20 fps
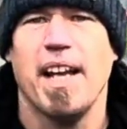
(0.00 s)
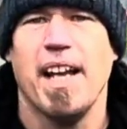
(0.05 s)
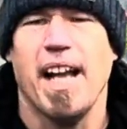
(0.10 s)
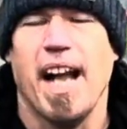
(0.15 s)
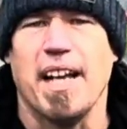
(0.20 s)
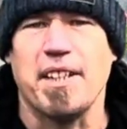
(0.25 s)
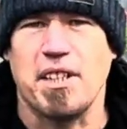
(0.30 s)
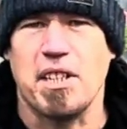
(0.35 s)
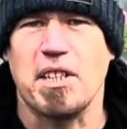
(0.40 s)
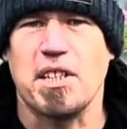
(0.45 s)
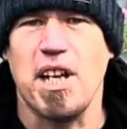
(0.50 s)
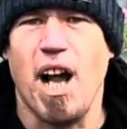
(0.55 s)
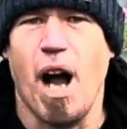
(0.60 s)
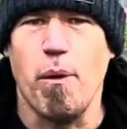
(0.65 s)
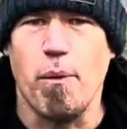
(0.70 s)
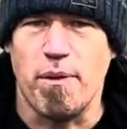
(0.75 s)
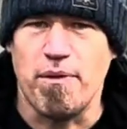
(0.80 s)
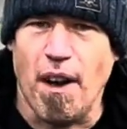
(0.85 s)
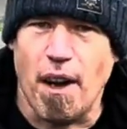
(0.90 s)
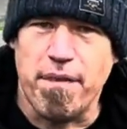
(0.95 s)
And to start
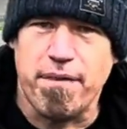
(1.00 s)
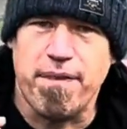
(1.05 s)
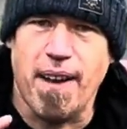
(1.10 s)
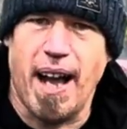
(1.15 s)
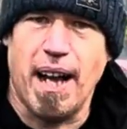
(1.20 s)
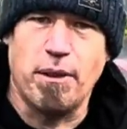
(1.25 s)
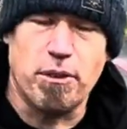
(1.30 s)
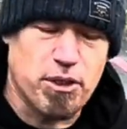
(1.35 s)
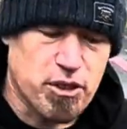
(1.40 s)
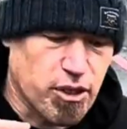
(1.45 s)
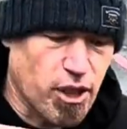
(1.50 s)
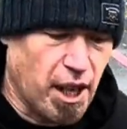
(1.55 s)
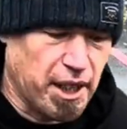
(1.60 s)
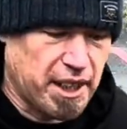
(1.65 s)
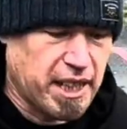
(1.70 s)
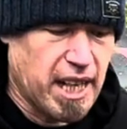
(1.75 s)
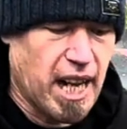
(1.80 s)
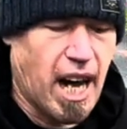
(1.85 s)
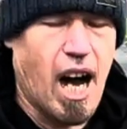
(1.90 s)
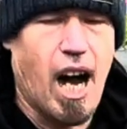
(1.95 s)
with, I found trying
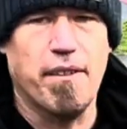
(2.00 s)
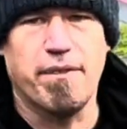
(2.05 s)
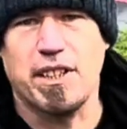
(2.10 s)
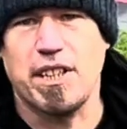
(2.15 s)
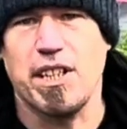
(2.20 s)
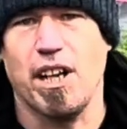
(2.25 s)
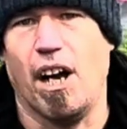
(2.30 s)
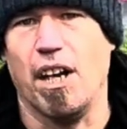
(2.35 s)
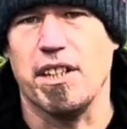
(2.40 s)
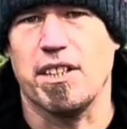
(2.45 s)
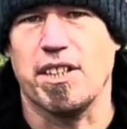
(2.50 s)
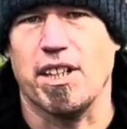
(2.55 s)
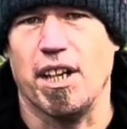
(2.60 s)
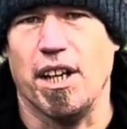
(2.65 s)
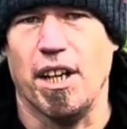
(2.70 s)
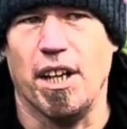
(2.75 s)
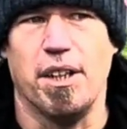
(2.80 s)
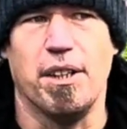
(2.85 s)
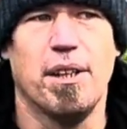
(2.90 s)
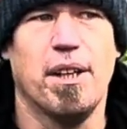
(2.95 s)
to carve a tight
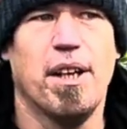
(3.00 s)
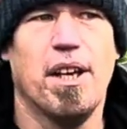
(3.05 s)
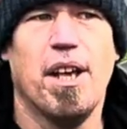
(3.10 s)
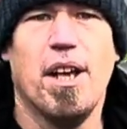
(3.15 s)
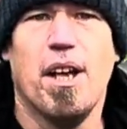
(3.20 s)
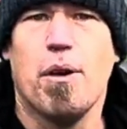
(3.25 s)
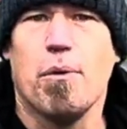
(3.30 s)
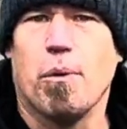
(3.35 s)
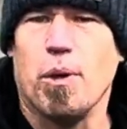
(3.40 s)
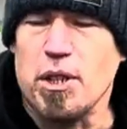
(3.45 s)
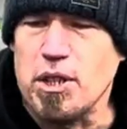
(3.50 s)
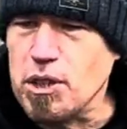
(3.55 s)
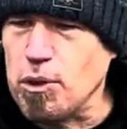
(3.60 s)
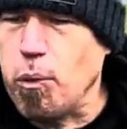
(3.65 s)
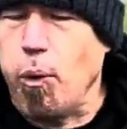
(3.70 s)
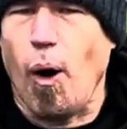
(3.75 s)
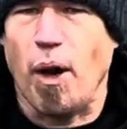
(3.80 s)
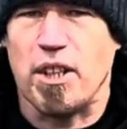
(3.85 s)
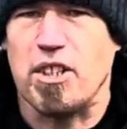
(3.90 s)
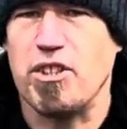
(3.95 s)
turn was
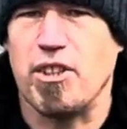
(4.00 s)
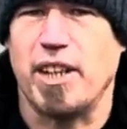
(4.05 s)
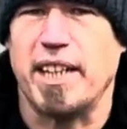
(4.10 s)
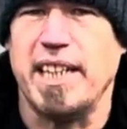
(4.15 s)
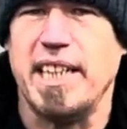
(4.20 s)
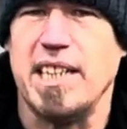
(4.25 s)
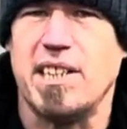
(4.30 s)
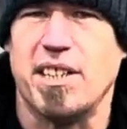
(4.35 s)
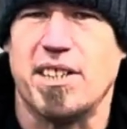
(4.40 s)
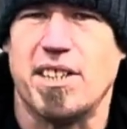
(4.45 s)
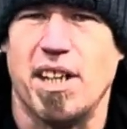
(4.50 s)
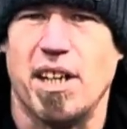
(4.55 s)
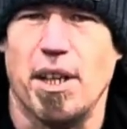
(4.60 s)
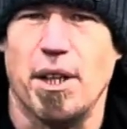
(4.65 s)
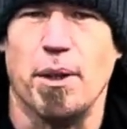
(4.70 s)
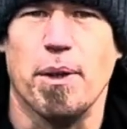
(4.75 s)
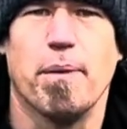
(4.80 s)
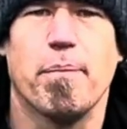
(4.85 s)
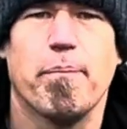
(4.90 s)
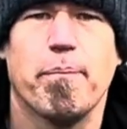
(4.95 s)
quite tricky to do.
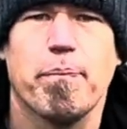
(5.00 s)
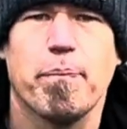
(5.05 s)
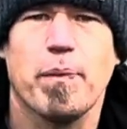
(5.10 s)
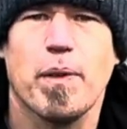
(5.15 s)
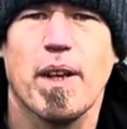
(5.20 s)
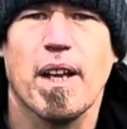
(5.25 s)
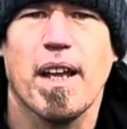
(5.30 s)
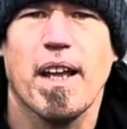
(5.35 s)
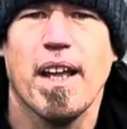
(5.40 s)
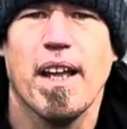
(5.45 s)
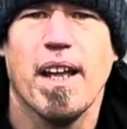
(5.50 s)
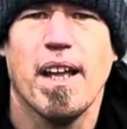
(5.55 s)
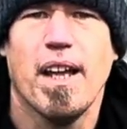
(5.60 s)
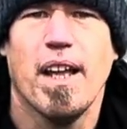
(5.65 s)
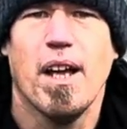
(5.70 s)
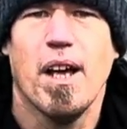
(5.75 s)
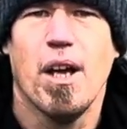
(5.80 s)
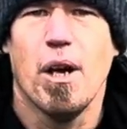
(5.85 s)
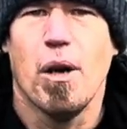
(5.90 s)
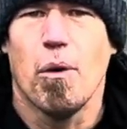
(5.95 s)

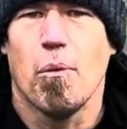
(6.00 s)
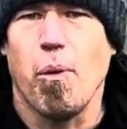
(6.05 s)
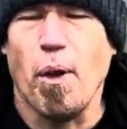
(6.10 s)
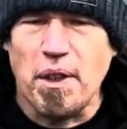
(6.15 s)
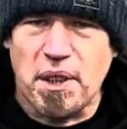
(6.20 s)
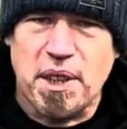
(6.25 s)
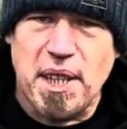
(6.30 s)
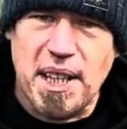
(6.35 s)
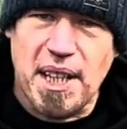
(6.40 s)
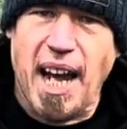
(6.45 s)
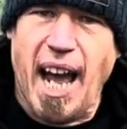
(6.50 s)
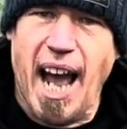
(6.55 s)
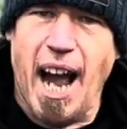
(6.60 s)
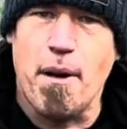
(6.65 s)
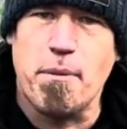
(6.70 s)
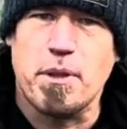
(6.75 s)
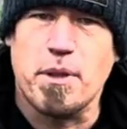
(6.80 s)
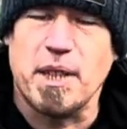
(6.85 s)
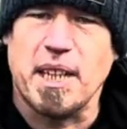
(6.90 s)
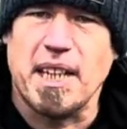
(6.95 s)
One thing that
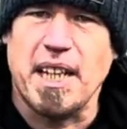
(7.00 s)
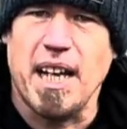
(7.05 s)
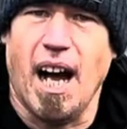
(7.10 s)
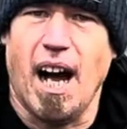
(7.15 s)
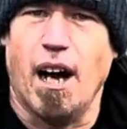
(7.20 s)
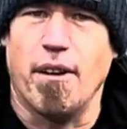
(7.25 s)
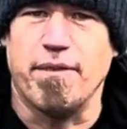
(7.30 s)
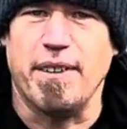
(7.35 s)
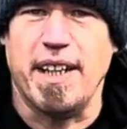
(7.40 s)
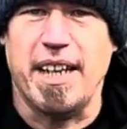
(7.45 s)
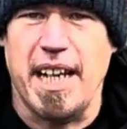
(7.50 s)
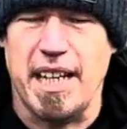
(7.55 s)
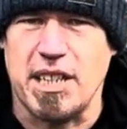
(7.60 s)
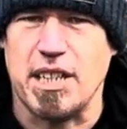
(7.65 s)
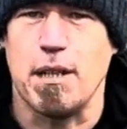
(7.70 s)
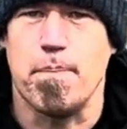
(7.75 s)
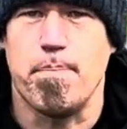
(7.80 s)
helps with the carving is to